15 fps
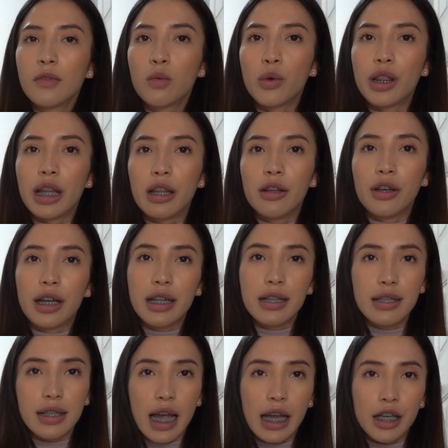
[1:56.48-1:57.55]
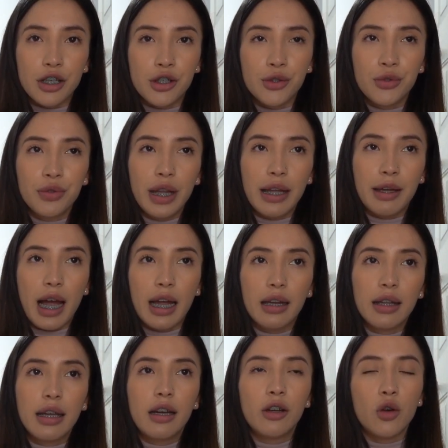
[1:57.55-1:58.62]
When they look inside you, like kind of
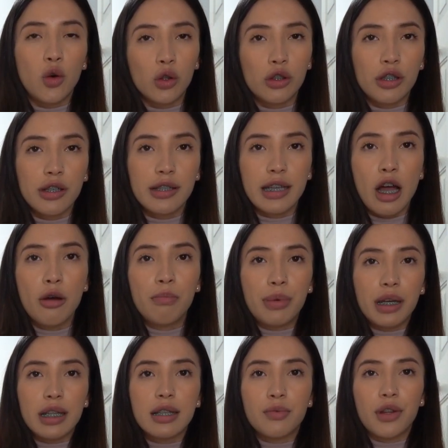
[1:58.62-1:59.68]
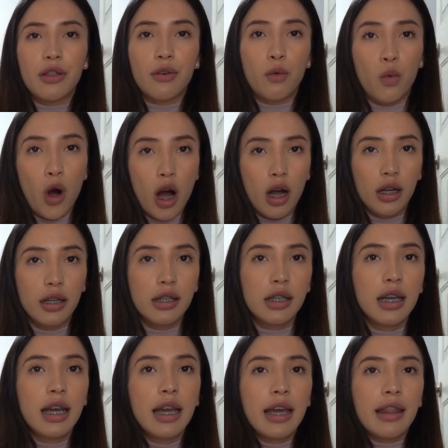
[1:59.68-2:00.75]
like an ultrasound, but it's with a wand,
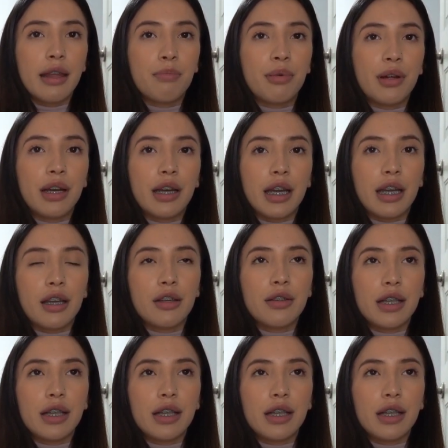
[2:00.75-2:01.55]
they put it in you,